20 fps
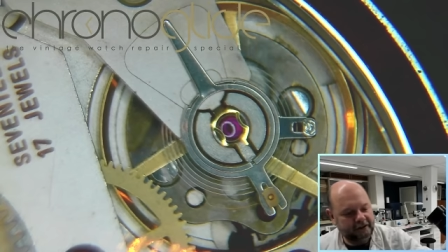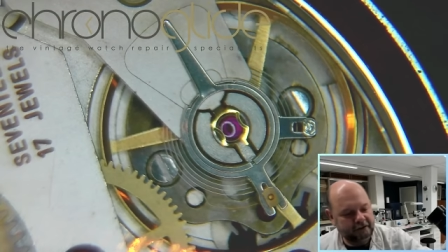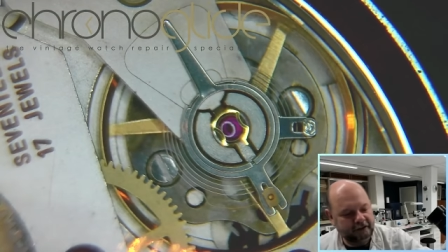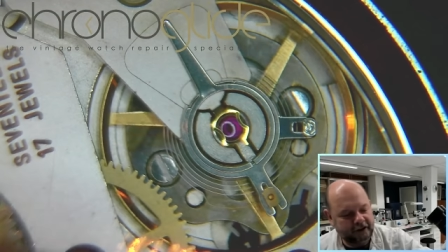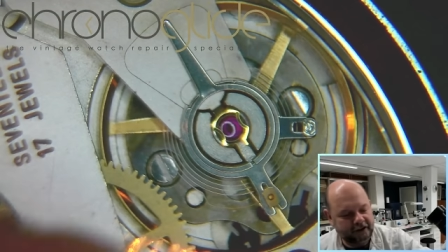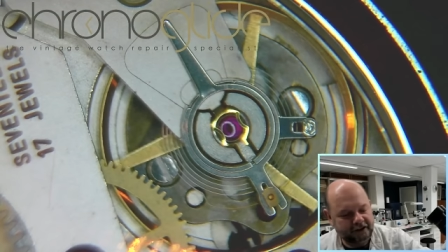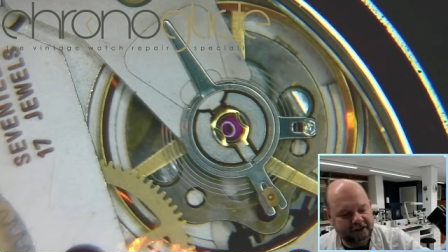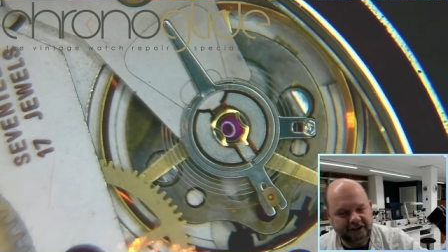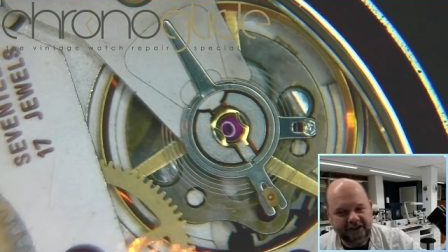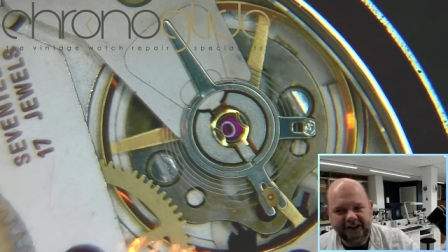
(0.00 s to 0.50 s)

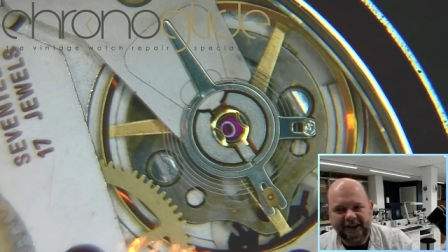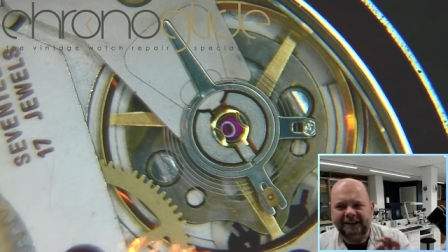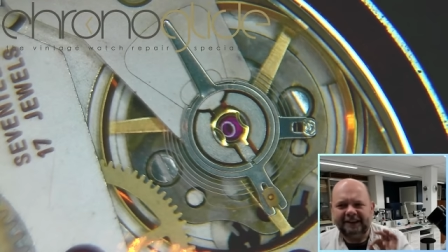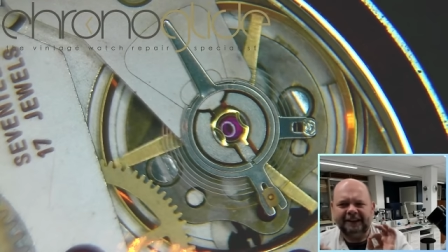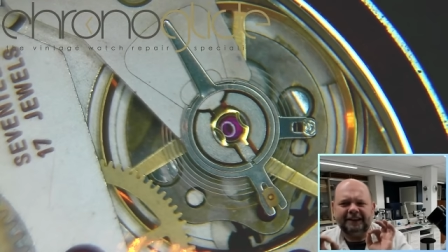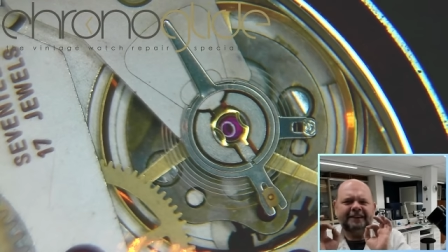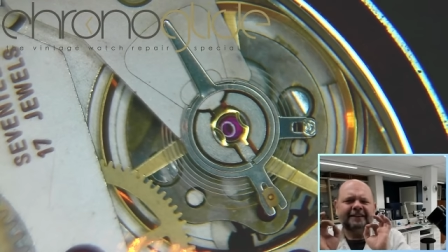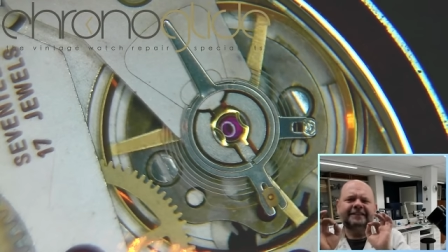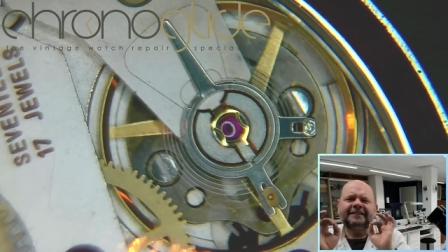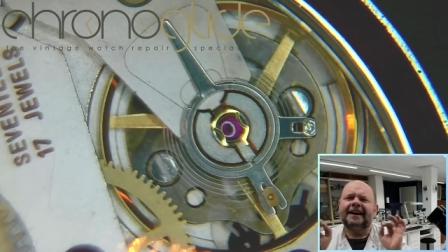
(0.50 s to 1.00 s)
runs in
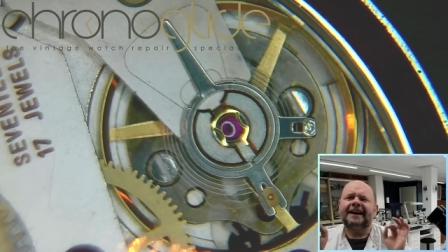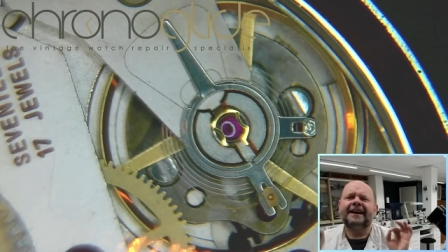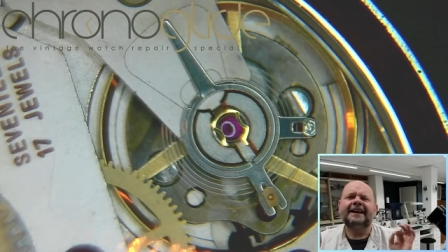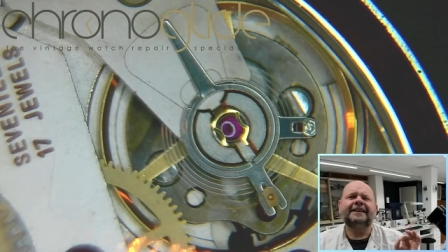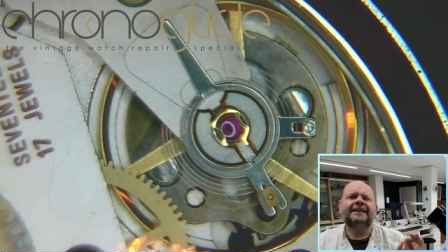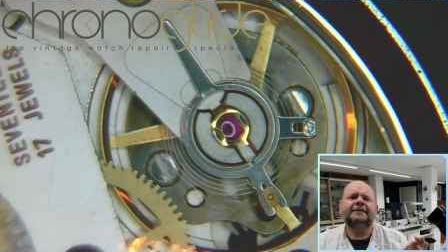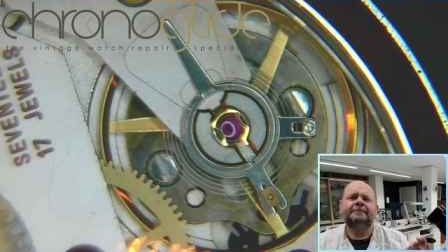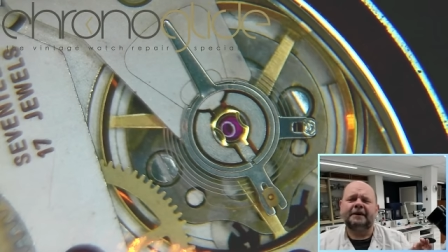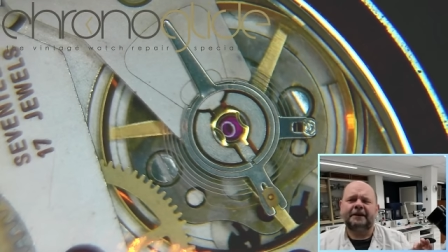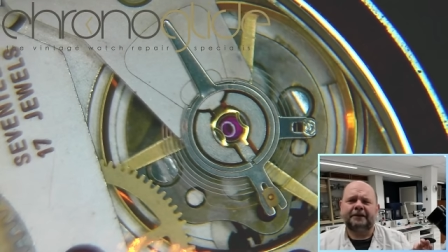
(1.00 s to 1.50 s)
a
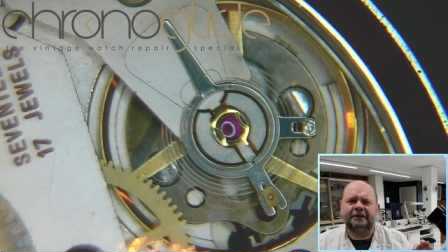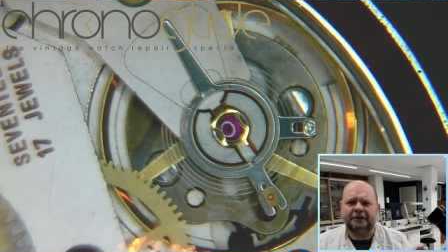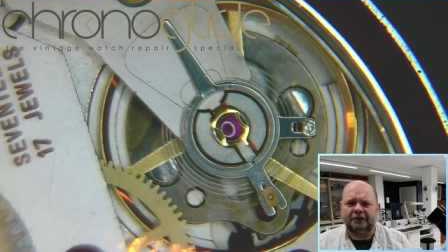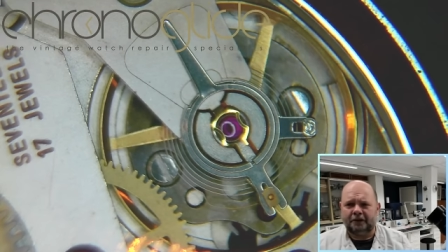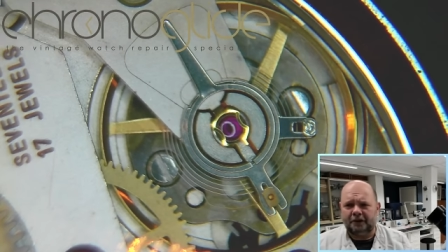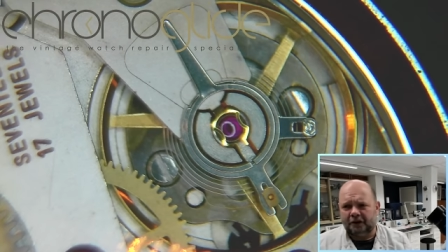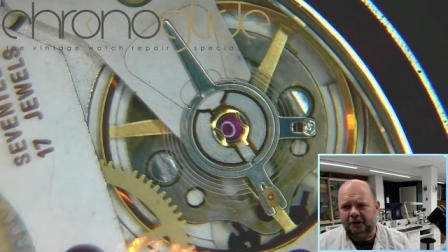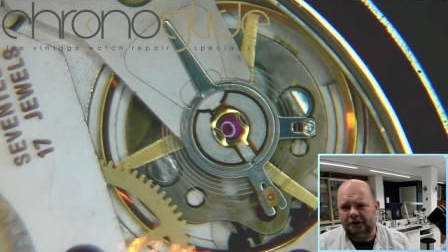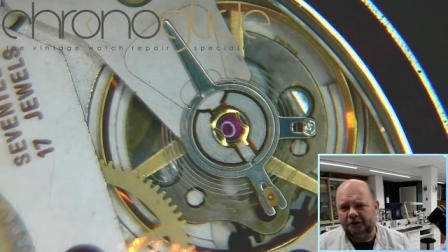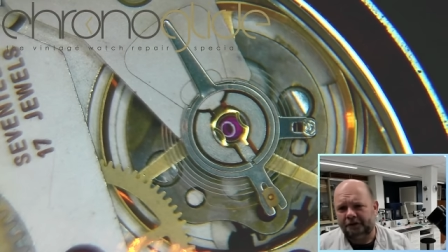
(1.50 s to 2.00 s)
tiny bit
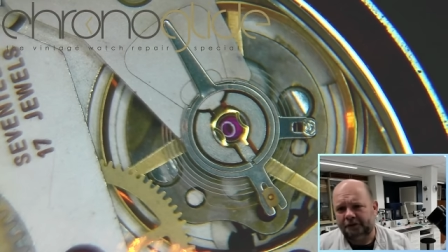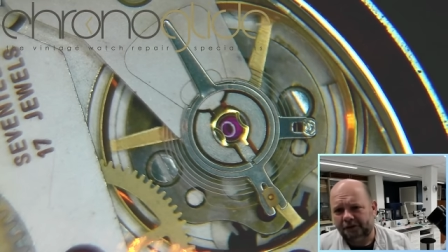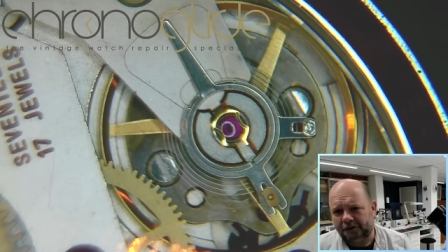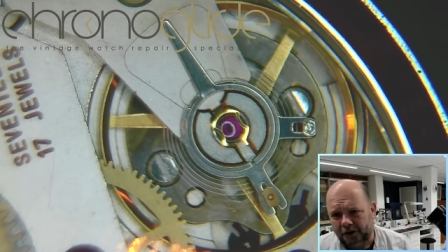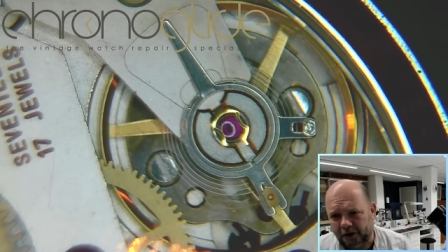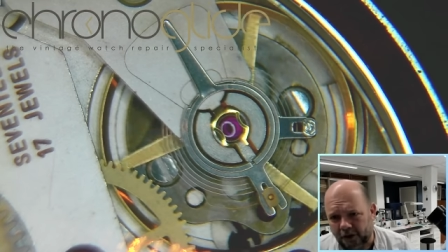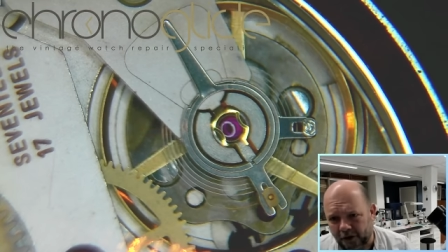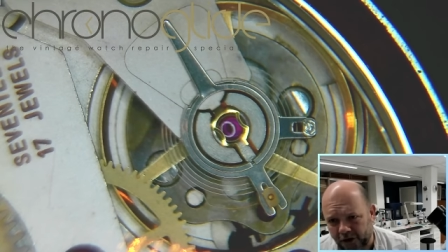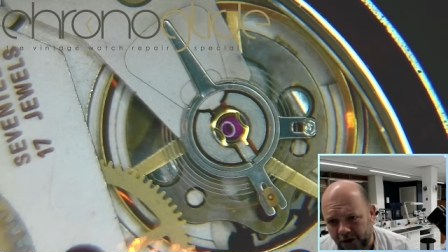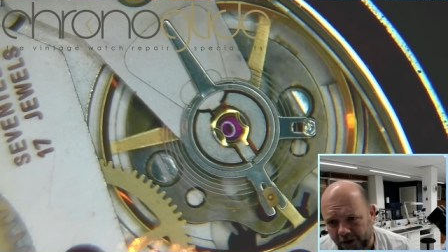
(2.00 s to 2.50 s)
of
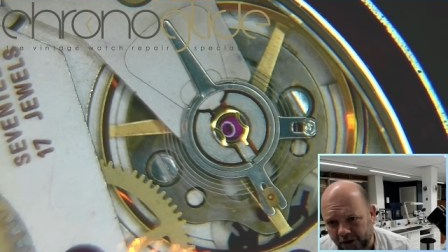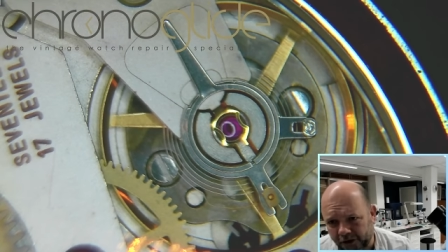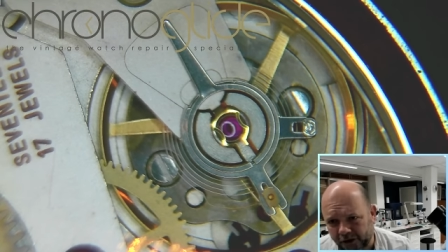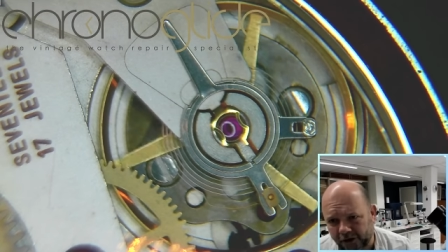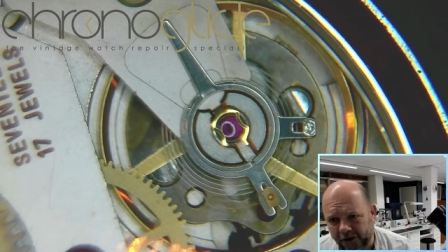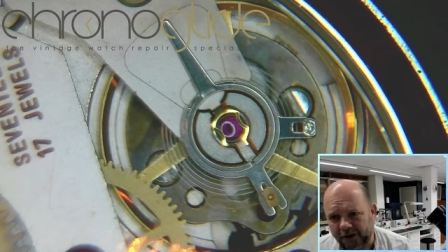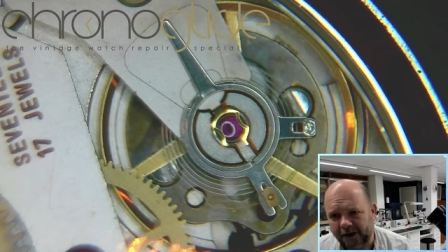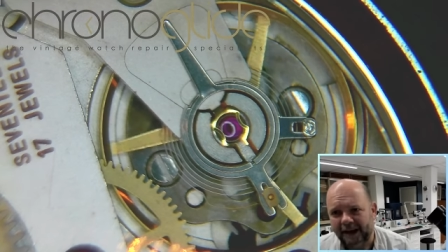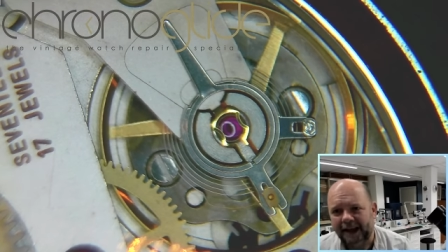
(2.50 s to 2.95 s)
oil